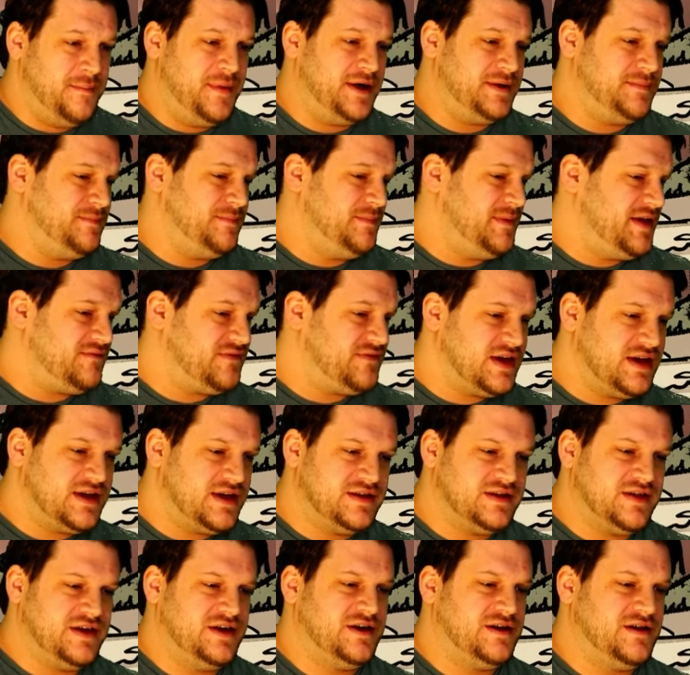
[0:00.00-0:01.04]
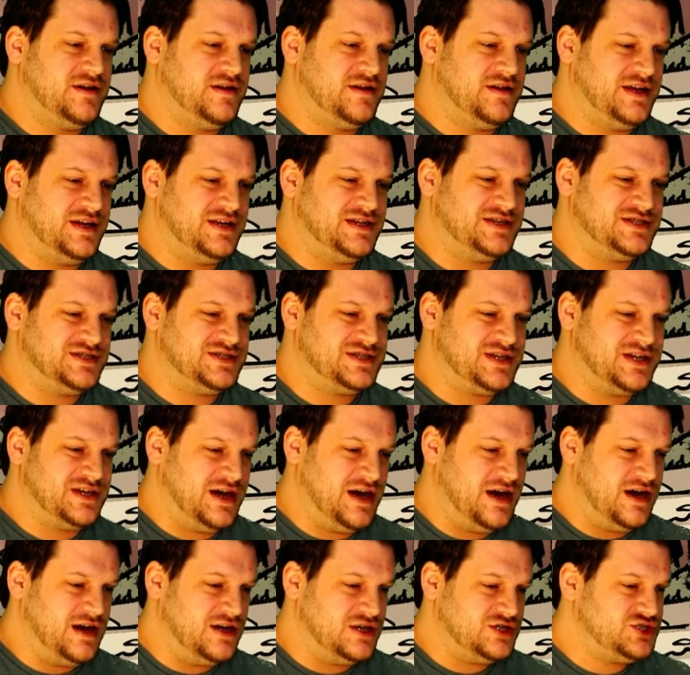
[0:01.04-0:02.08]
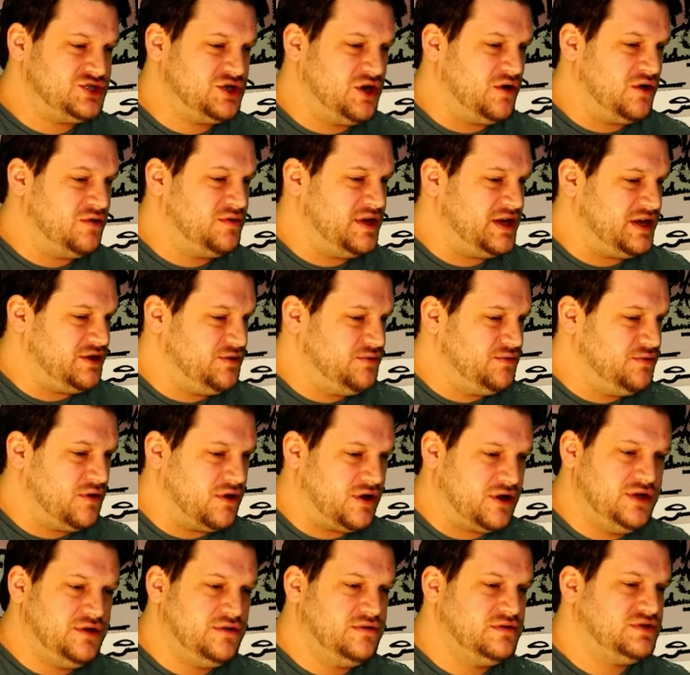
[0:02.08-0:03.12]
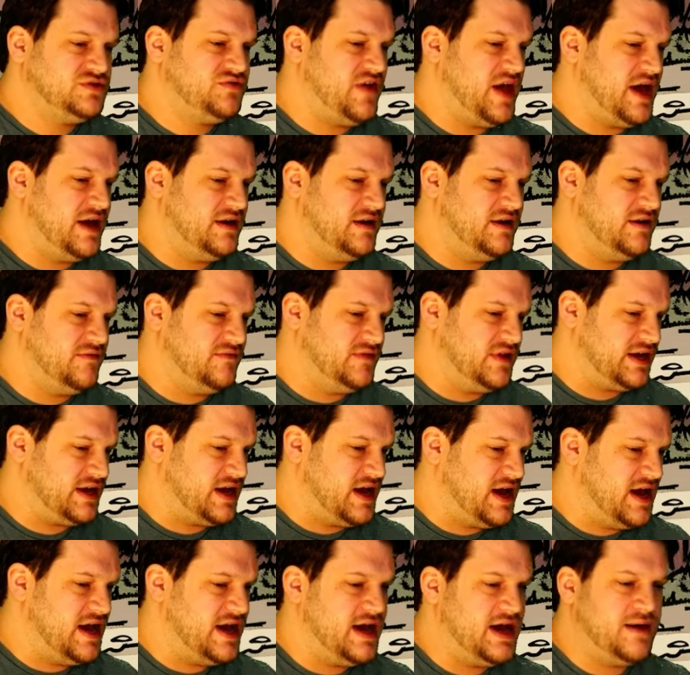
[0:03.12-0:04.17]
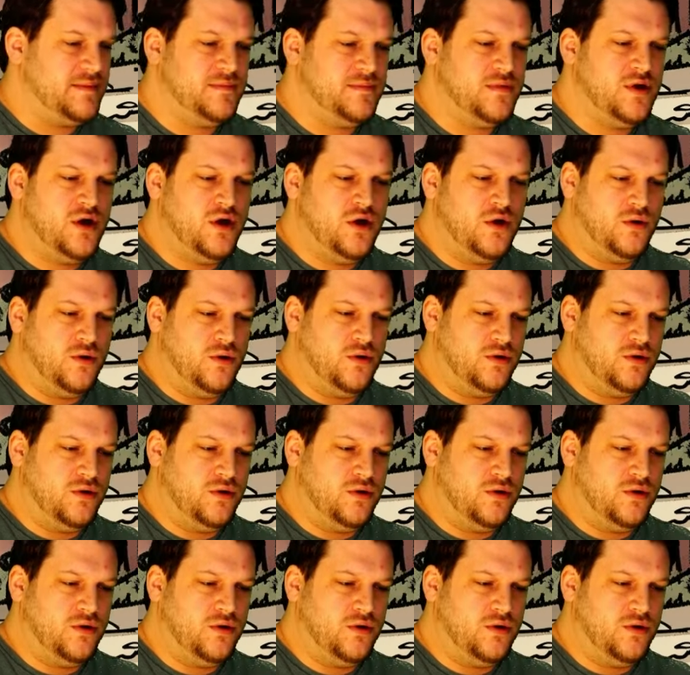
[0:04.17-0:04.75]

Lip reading: but if King of the Hill is a show that you are a huge fan of like I am,